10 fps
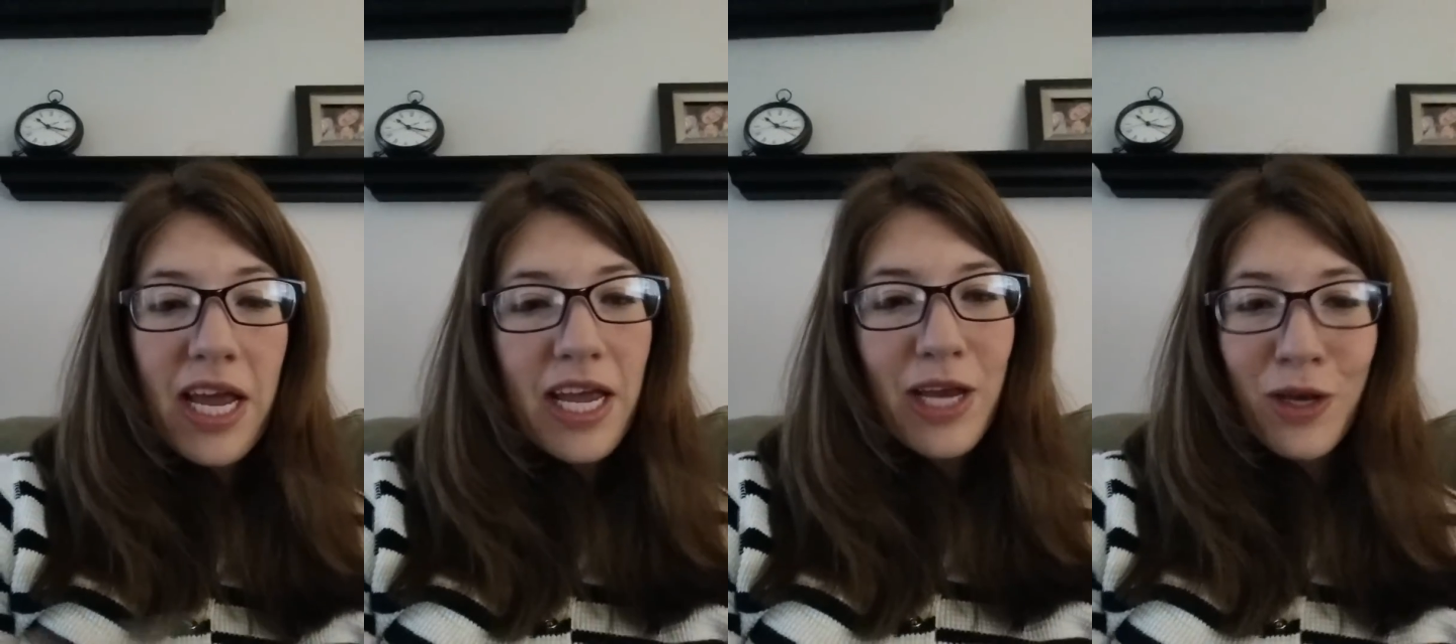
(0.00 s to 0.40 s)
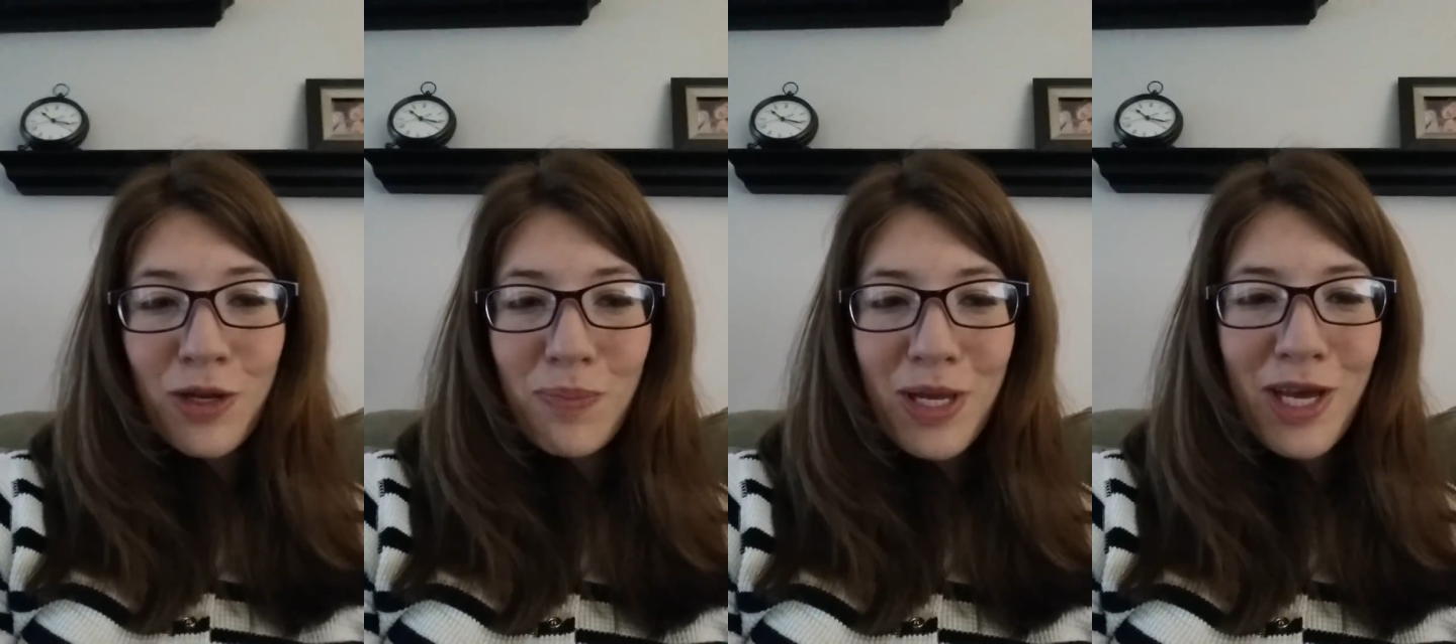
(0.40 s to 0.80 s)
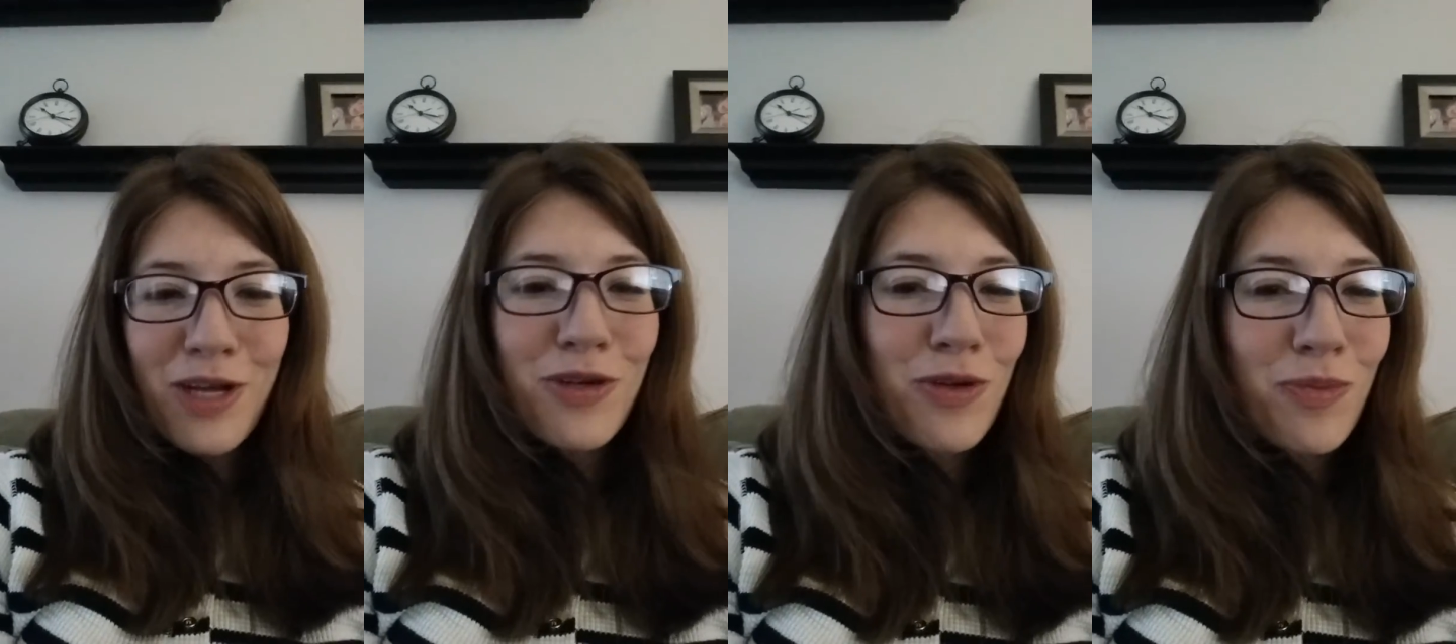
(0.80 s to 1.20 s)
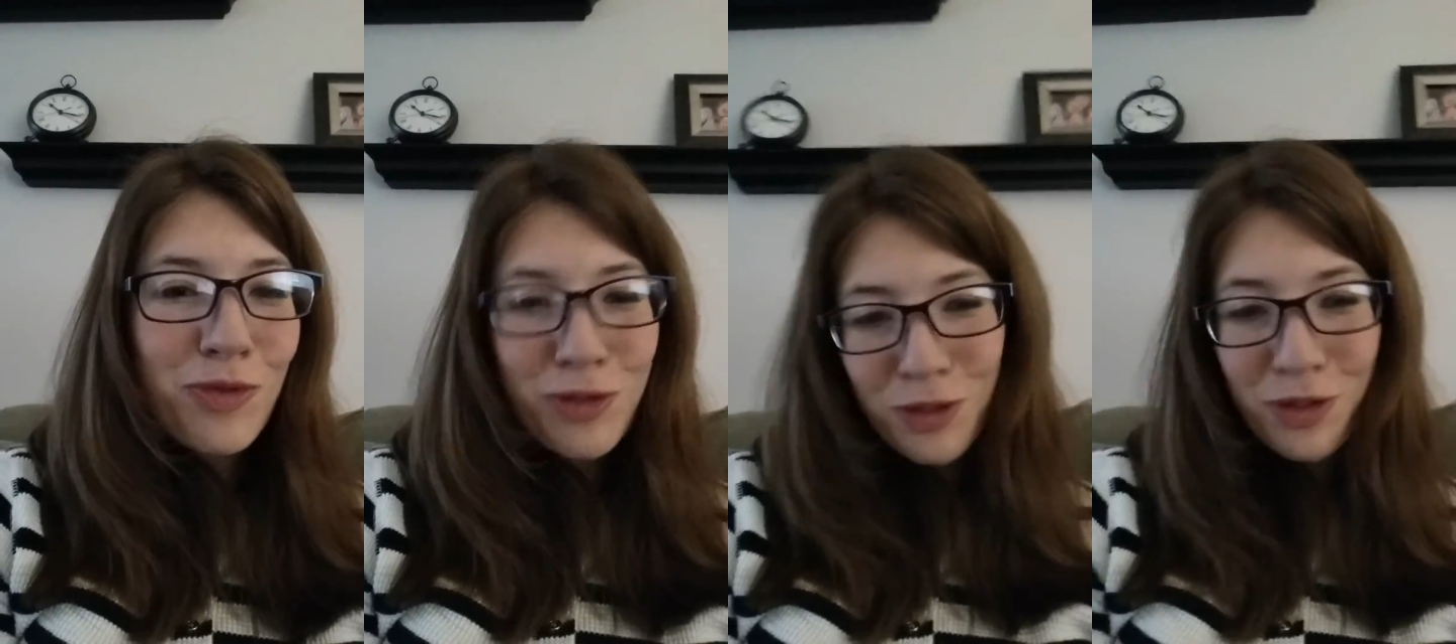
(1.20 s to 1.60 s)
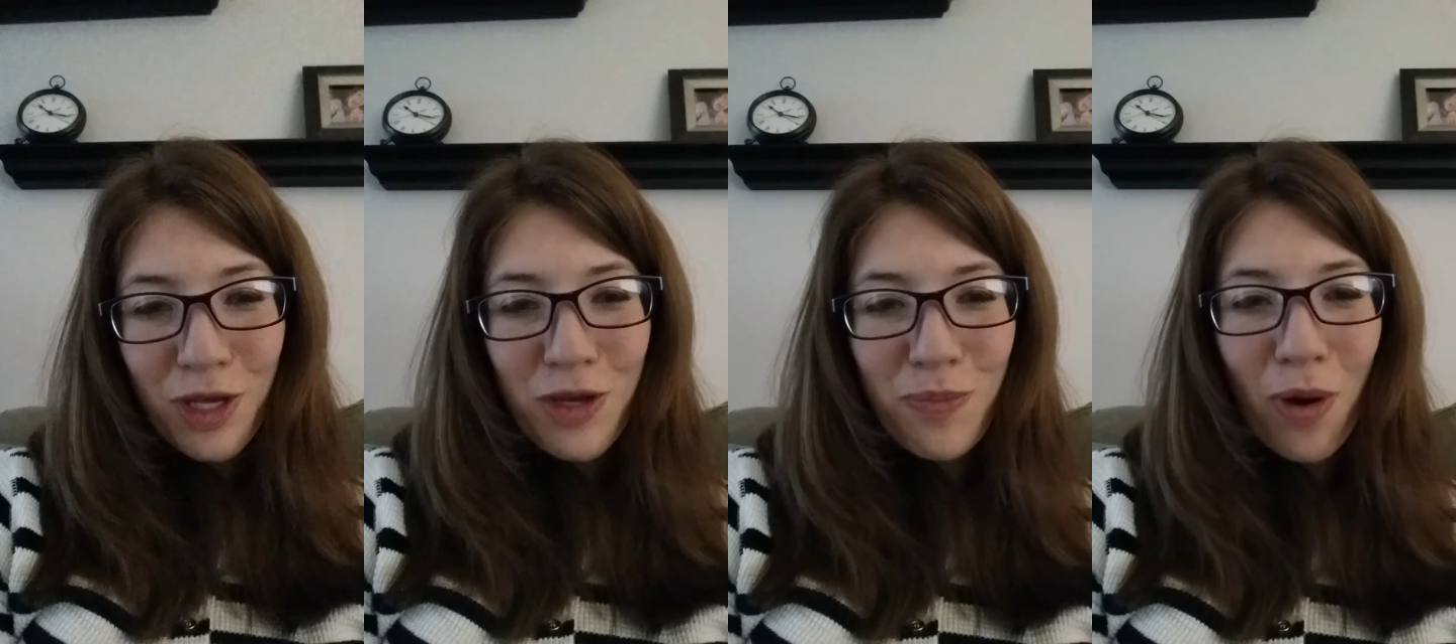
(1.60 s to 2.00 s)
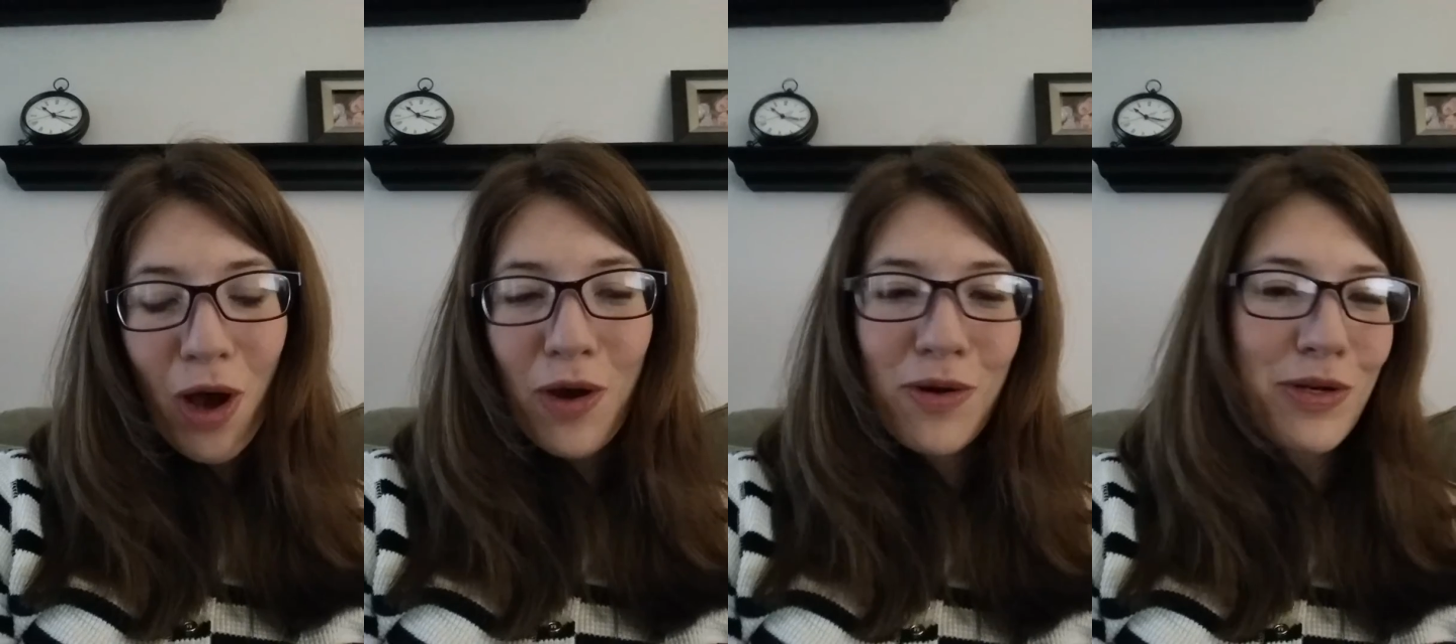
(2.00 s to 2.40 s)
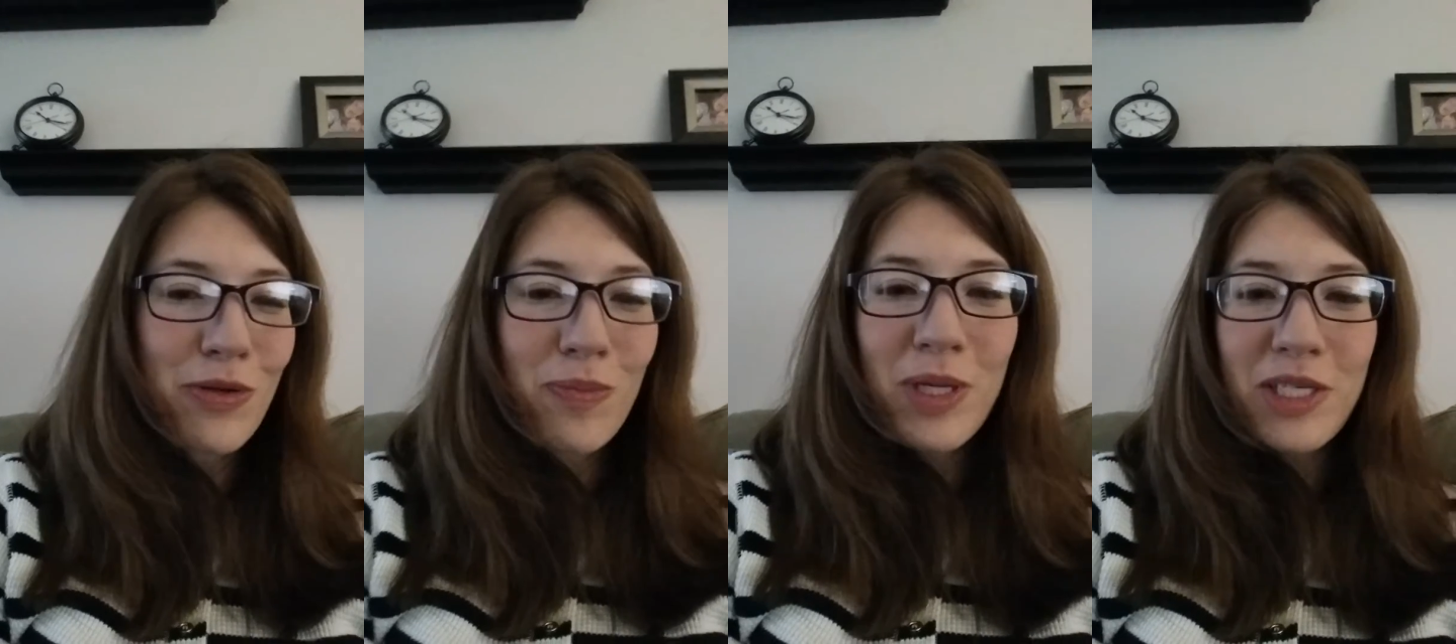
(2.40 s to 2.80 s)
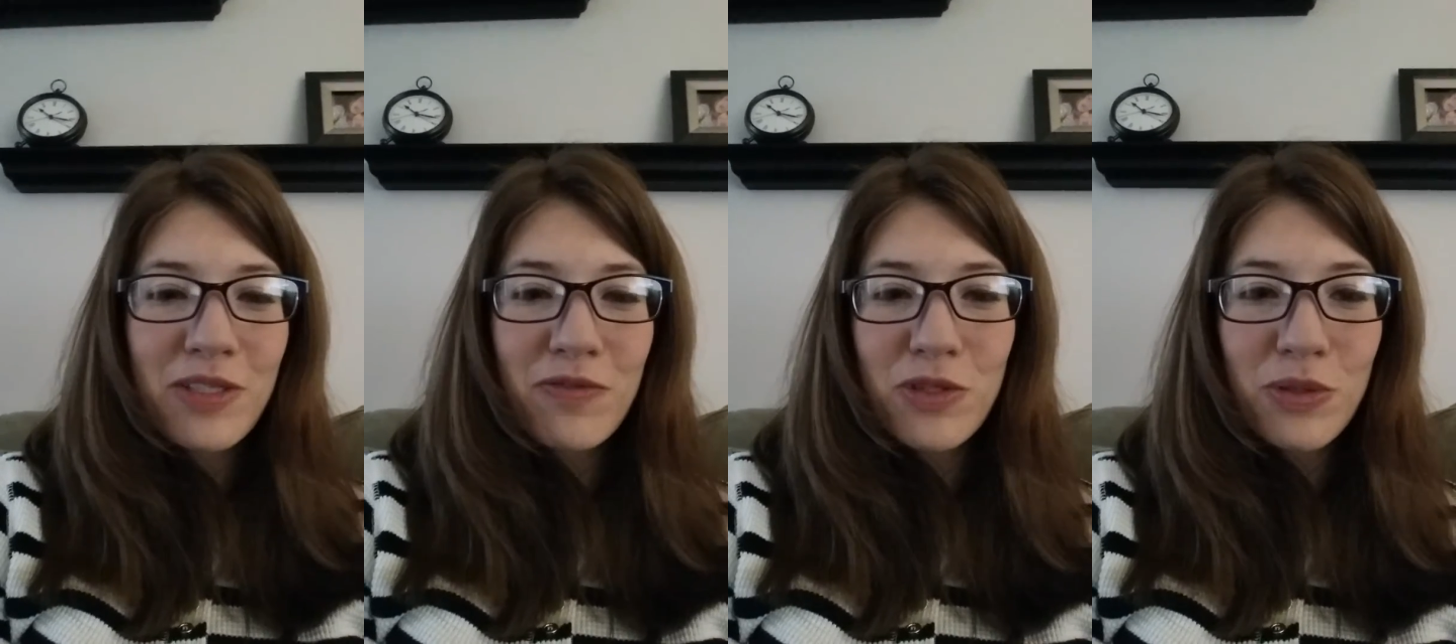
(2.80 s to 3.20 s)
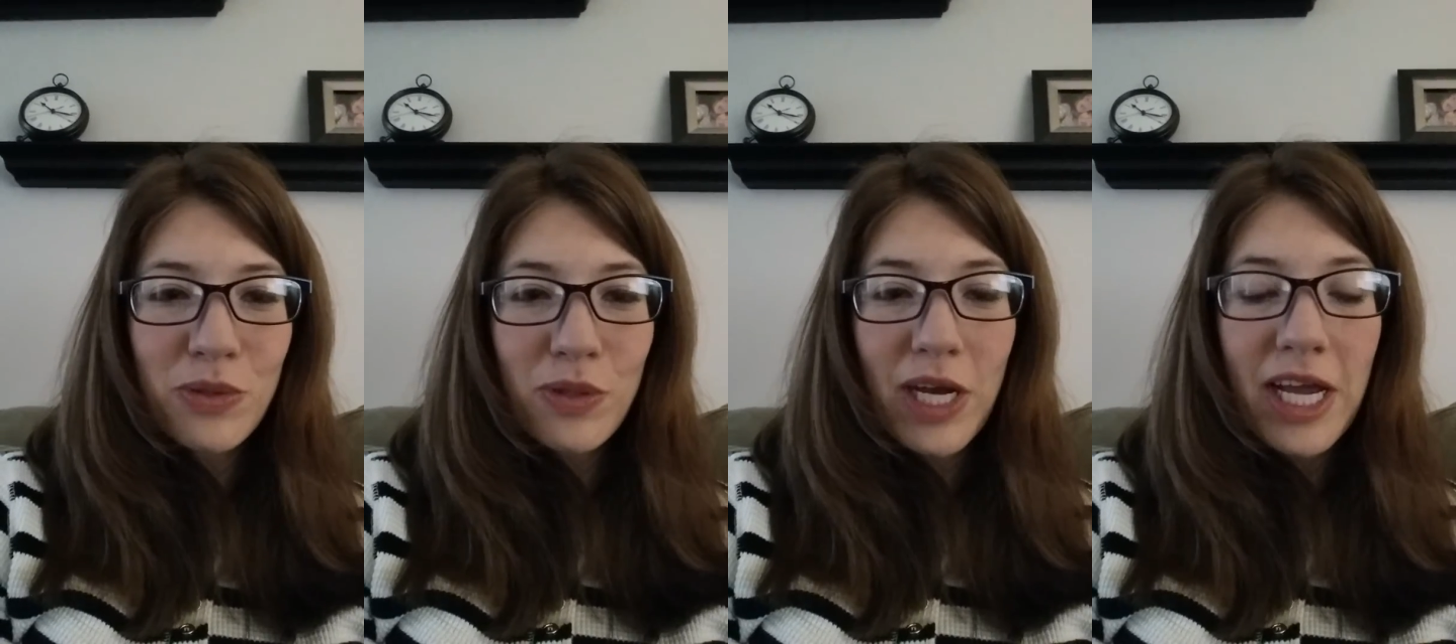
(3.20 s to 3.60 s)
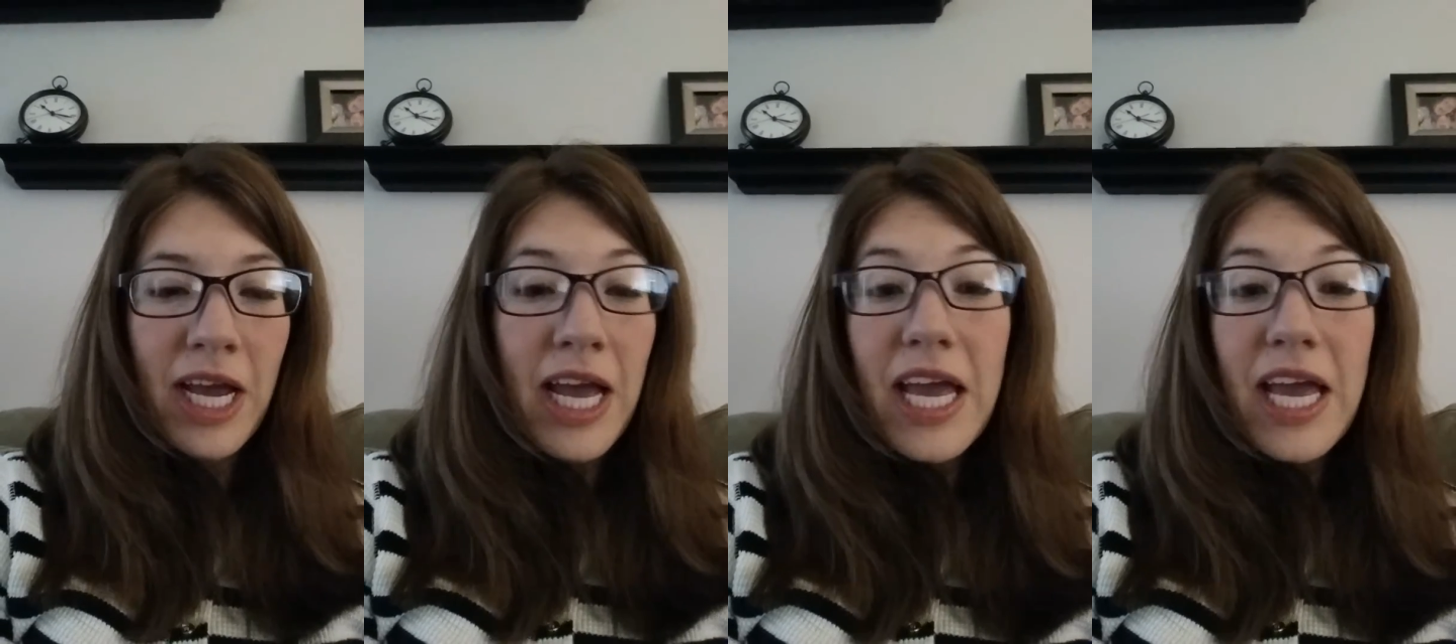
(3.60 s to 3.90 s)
It could be a new shirt that you bought or a new piece of jewelry.